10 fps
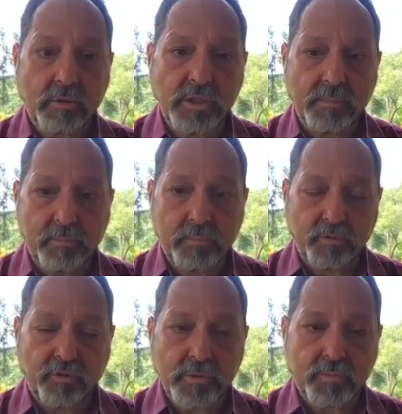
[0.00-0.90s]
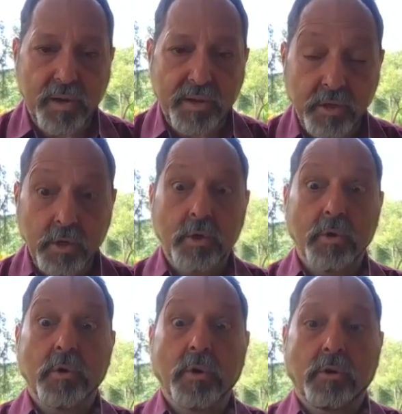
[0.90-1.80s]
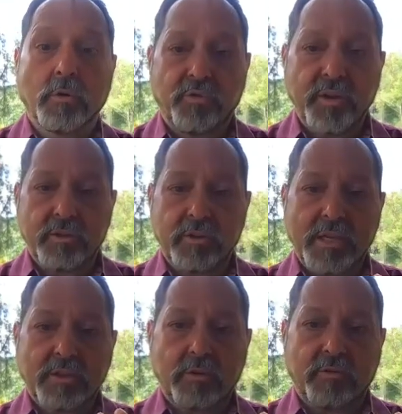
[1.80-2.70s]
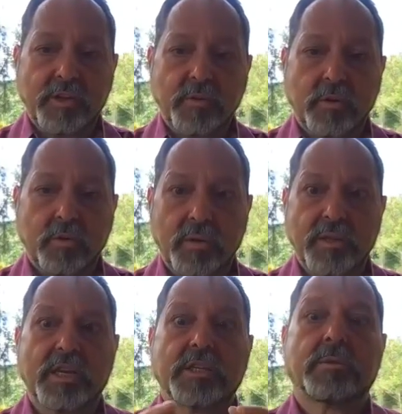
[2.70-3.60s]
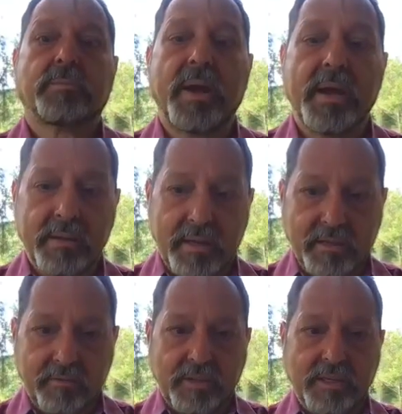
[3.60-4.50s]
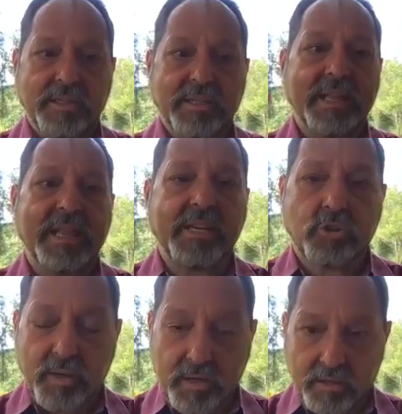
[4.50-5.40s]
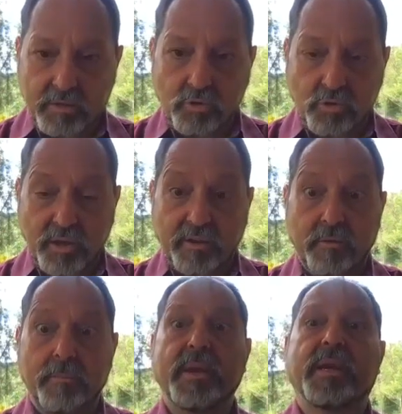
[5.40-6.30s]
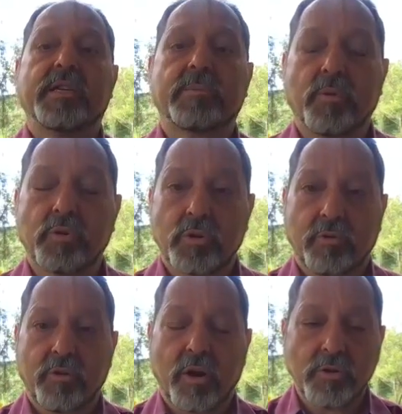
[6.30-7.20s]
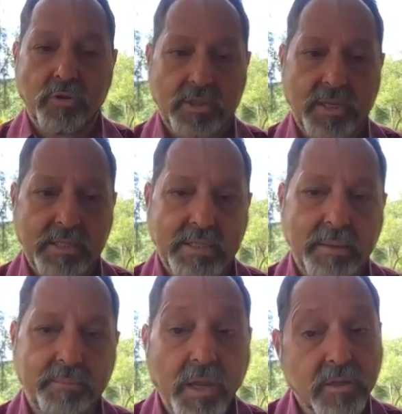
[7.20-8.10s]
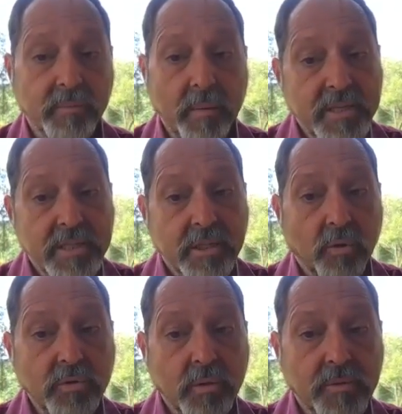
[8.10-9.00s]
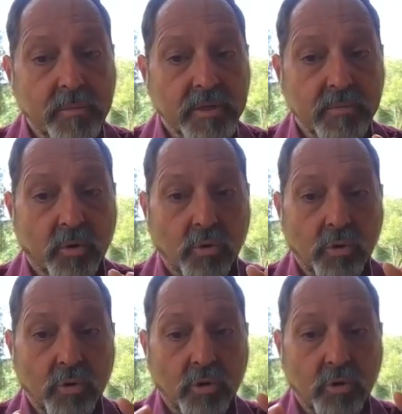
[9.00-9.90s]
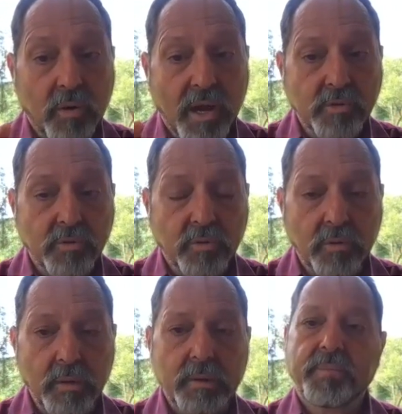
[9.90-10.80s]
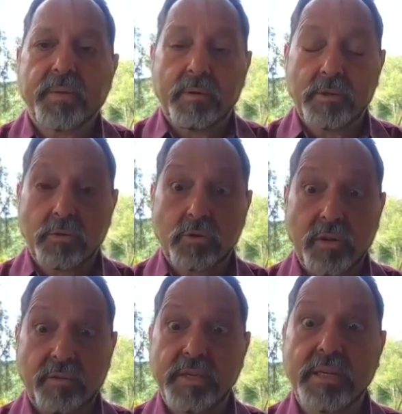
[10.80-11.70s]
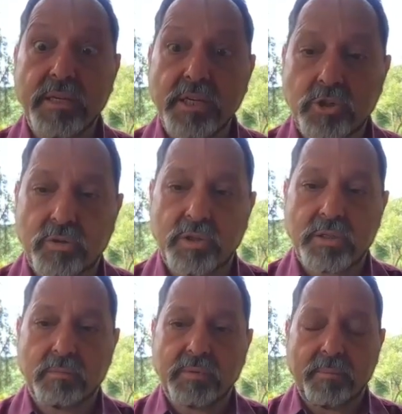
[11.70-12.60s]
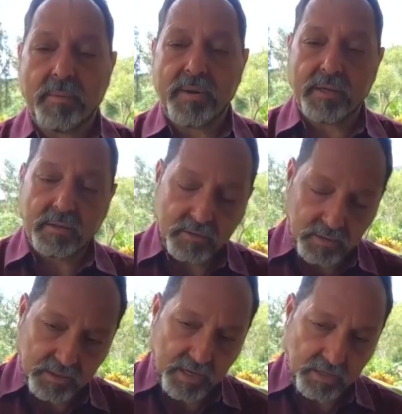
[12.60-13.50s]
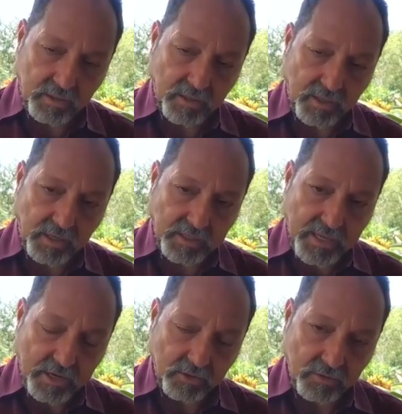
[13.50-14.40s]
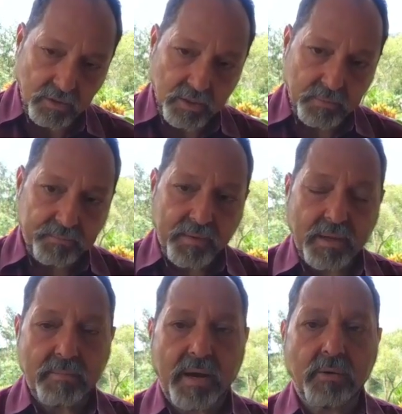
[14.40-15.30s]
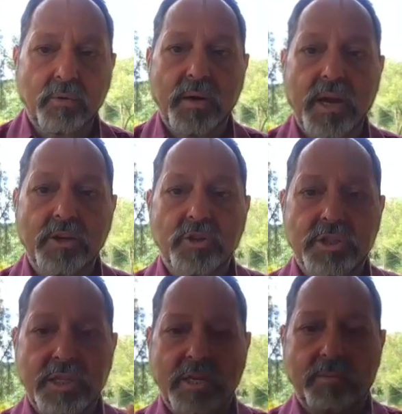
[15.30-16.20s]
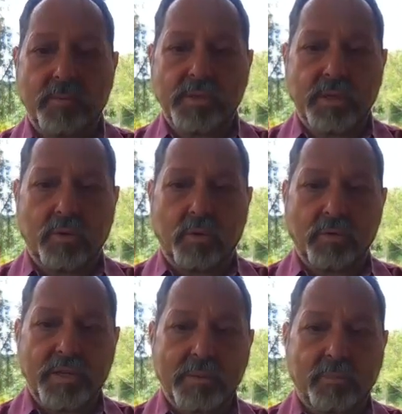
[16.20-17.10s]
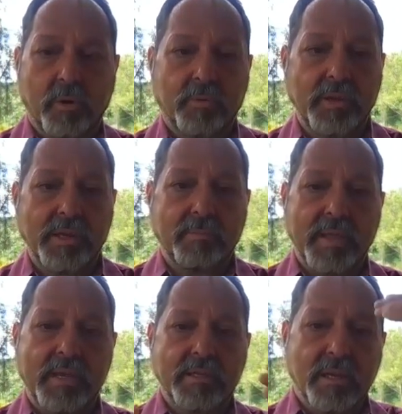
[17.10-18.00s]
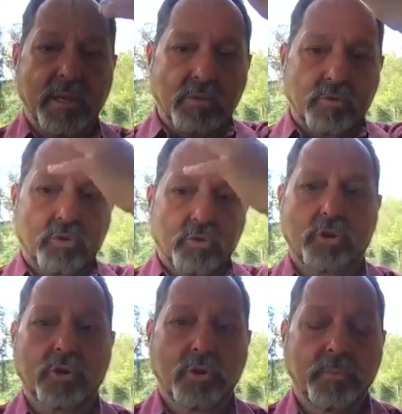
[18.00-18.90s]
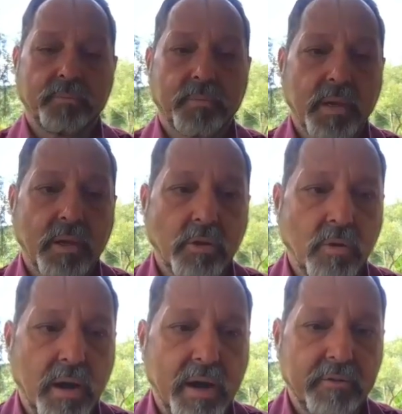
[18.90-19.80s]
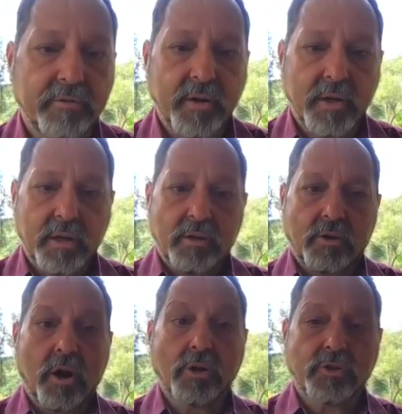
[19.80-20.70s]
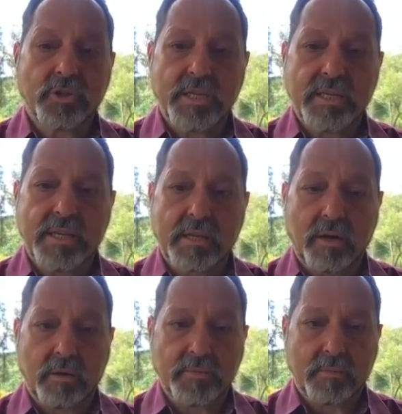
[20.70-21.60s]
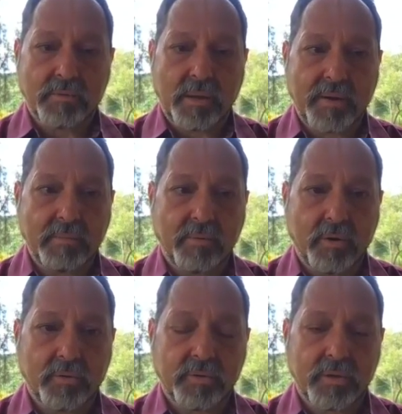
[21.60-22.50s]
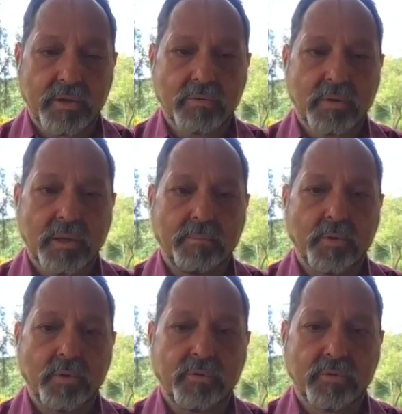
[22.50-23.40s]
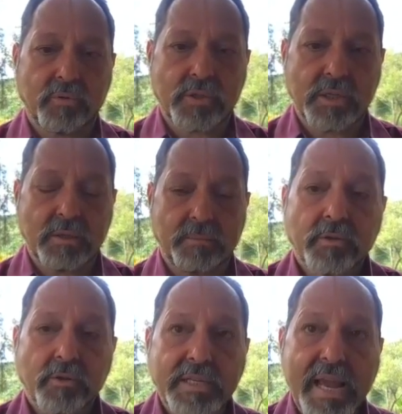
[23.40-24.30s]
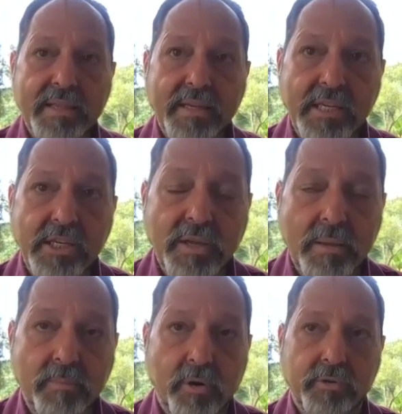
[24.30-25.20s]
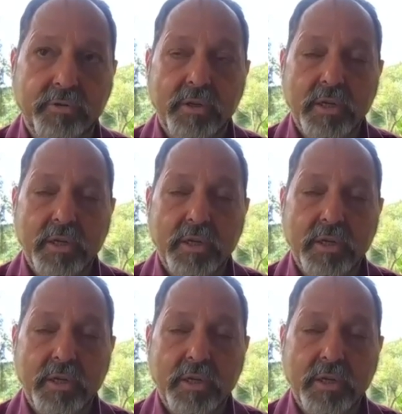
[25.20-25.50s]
the deep first breath. You feel the lateral ventricle and expand and everything is electric, and usually you have a big explosion of consciousness. Sometimes it's slow, sometimes it's more gradual, but you should have an ignition. And sometimes baby are not ignited. And by readjusting and putting all that properly in place, you have consciousness that comes sometime at birth. It's really beautiful to see. The second ignition at birth